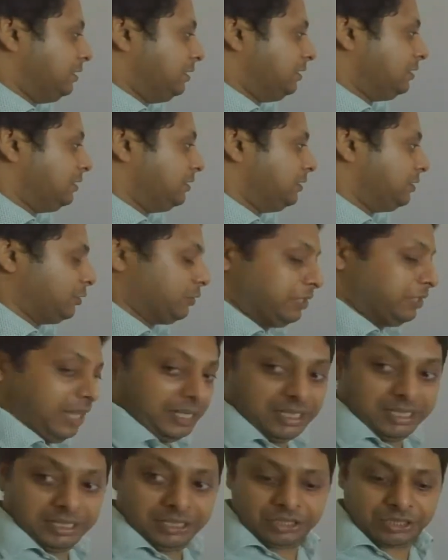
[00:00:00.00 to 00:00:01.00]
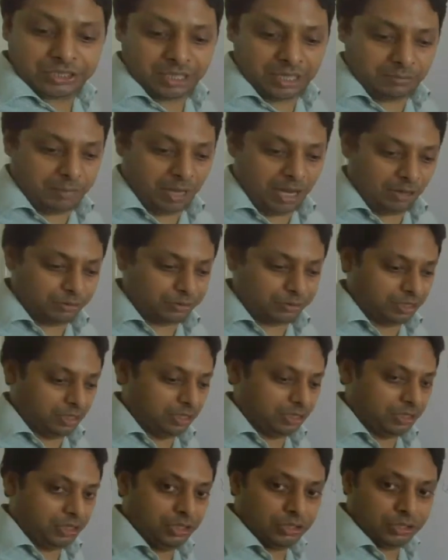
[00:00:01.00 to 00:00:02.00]
So that is about
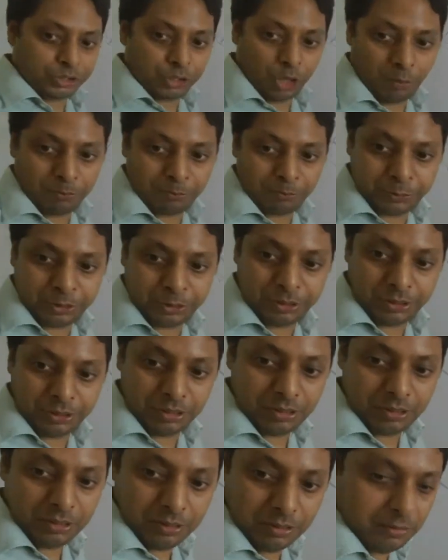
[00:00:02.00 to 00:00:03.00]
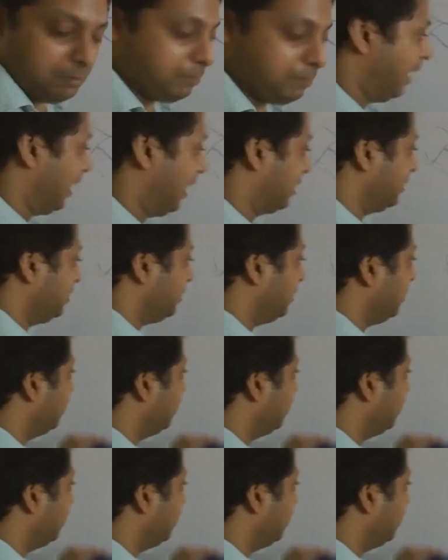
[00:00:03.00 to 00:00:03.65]
the soft magnetic